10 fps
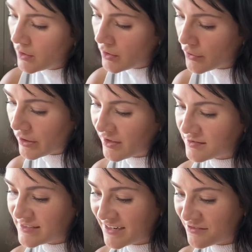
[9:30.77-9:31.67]
Okay,
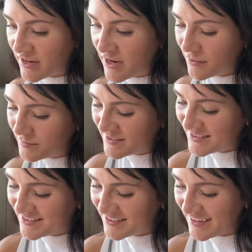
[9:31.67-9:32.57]
Ten of
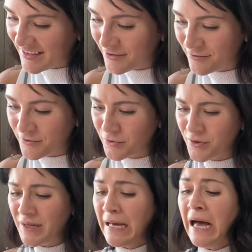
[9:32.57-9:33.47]
Cups and the
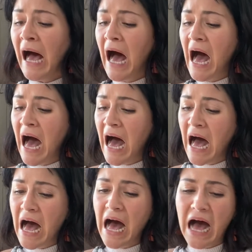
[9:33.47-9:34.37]
Fool.
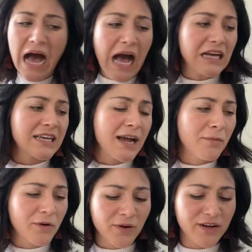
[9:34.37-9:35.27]
Ah,
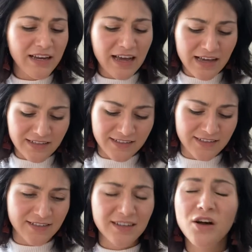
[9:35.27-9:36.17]
Capricorn,
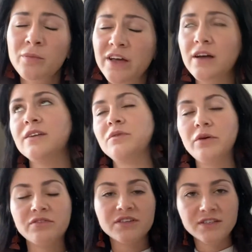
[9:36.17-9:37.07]
yes. Oh my God, and you
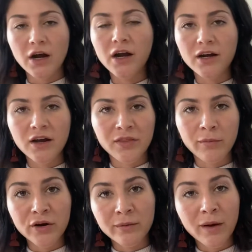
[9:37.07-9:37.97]
have the Star on the
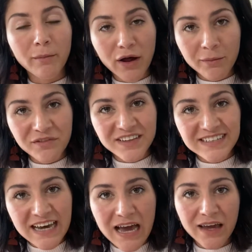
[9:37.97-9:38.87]
bottom of the
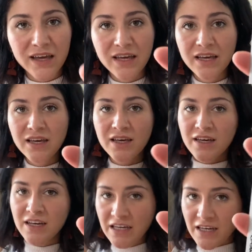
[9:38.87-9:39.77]
deck.
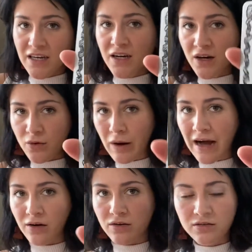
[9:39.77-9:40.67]

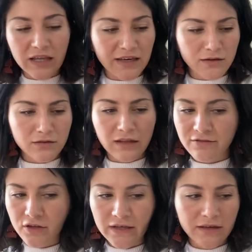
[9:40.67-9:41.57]
Wow, like
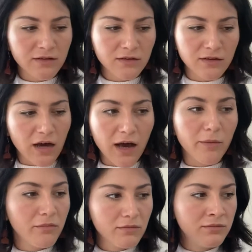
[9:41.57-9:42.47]
leveling up.